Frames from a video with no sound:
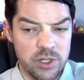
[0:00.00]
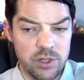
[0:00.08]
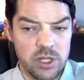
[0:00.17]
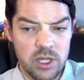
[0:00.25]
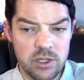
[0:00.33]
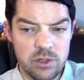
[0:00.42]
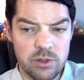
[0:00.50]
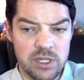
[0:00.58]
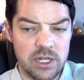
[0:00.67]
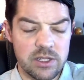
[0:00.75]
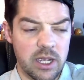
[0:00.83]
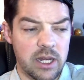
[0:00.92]
You said this was an
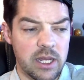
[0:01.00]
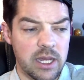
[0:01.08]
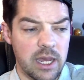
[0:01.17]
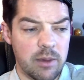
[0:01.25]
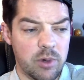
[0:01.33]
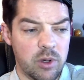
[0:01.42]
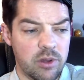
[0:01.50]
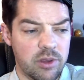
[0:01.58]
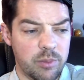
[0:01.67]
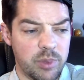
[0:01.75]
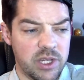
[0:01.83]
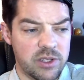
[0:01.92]
exciting game. All
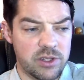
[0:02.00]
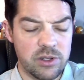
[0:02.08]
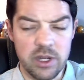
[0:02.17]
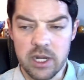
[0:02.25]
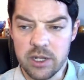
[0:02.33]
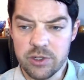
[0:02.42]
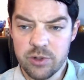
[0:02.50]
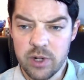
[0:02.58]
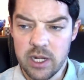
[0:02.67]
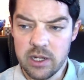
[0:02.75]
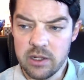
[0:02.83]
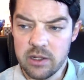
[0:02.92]
the pieces are getting
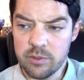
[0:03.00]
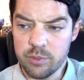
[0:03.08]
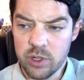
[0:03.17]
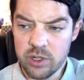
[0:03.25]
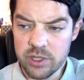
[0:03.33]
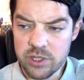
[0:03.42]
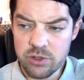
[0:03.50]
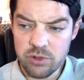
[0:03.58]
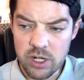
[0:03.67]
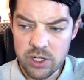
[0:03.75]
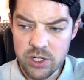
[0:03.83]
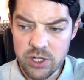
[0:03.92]
traded. The pawn
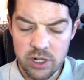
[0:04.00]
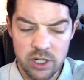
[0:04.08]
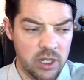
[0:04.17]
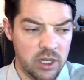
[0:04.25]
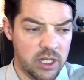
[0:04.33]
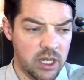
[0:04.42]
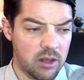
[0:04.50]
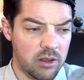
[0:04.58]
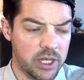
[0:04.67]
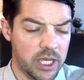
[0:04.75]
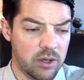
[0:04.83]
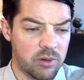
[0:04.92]
structure not
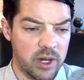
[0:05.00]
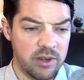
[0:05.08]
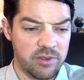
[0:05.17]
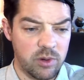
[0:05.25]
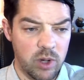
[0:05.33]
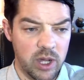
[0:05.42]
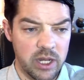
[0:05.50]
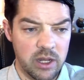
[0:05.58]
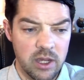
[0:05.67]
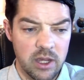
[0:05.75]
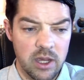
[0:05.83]
looking great for white.